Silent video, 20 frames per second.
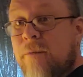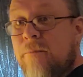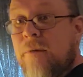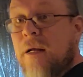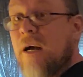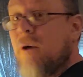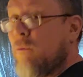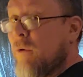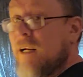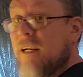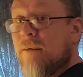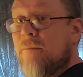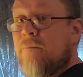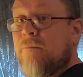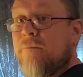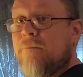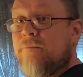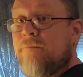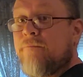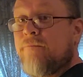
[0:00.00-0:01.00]
but I'll read them
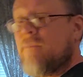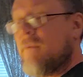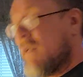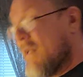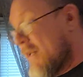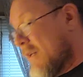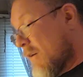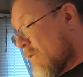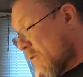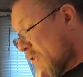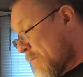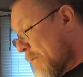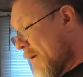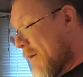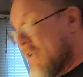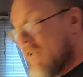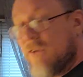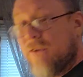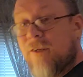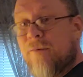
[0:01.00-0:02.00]
and I'll
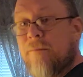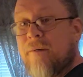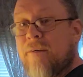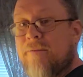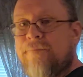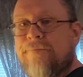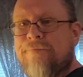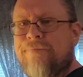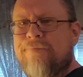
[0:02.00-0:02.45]
respond to them, but